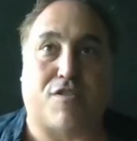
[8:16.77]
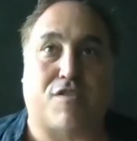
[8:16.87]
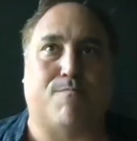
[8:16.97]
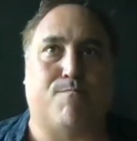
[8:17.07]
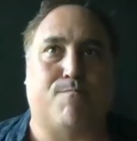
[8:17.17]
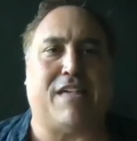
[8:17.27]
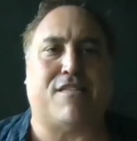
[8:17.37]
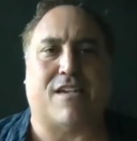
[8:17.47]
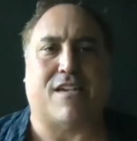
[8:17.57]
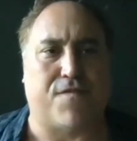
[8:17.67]
just
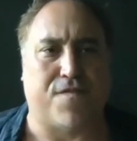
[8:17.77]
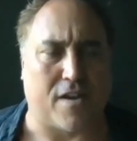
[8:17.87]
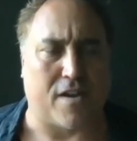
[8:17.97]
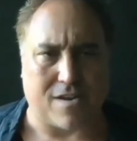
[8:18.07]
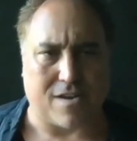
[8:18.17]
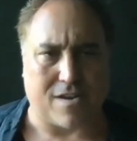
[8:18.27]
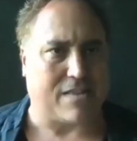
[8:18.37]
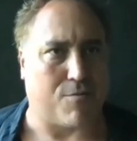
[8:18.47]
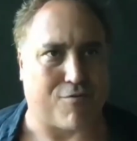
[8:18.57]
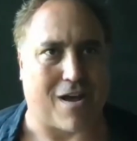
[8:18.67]
basic
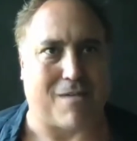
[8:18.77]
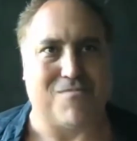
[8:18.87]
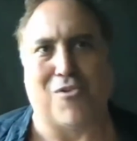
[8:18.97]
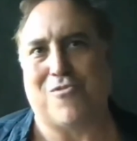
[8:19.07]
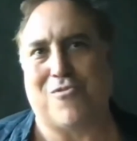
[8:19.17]
fundamental problems.